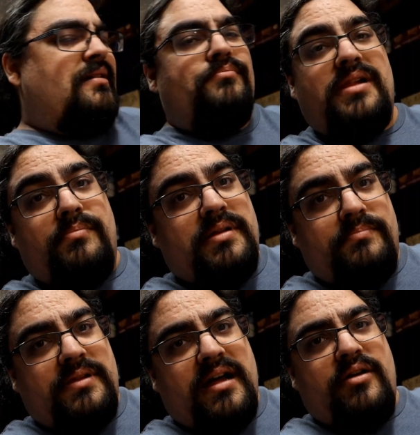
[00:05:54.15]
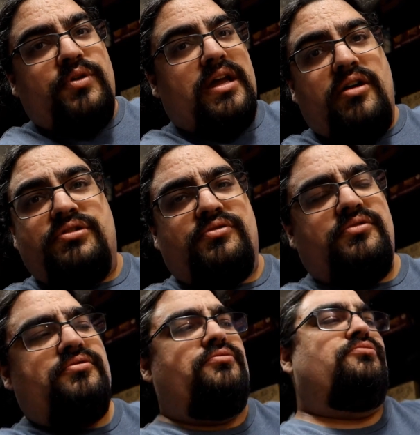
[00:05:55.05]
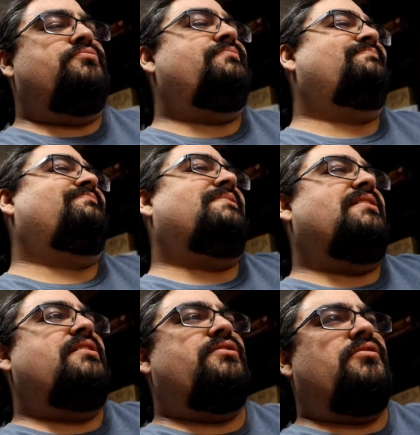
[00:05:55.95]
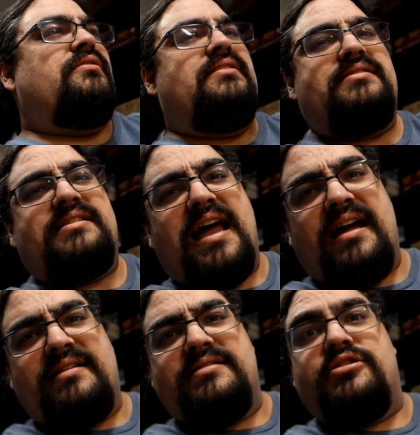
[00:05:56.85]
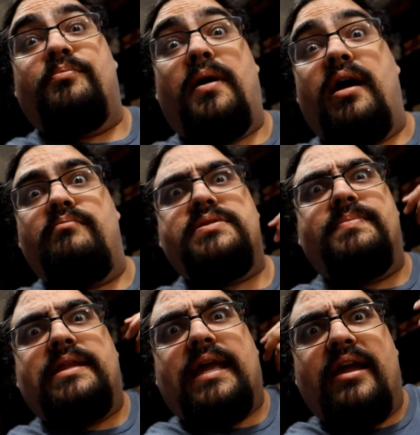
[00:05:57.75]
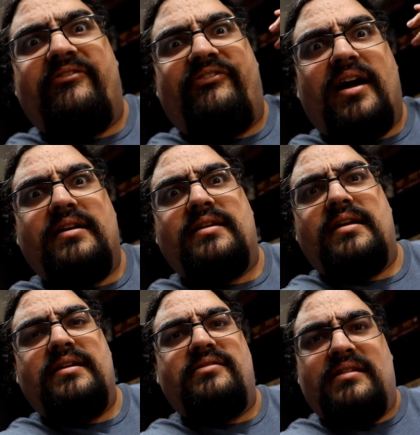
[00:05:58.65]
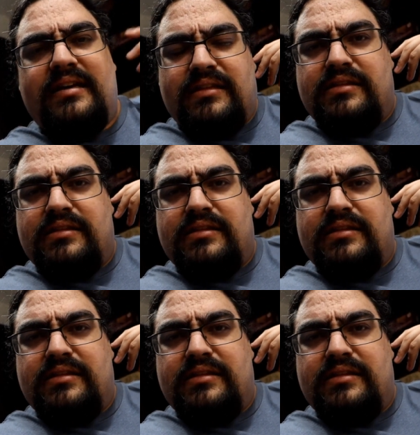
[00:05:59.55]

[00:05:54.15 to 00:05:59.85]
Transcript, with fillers: Blah, blah, blah. We go through... There are these attacks. They're bombs, but they can't find any of, like,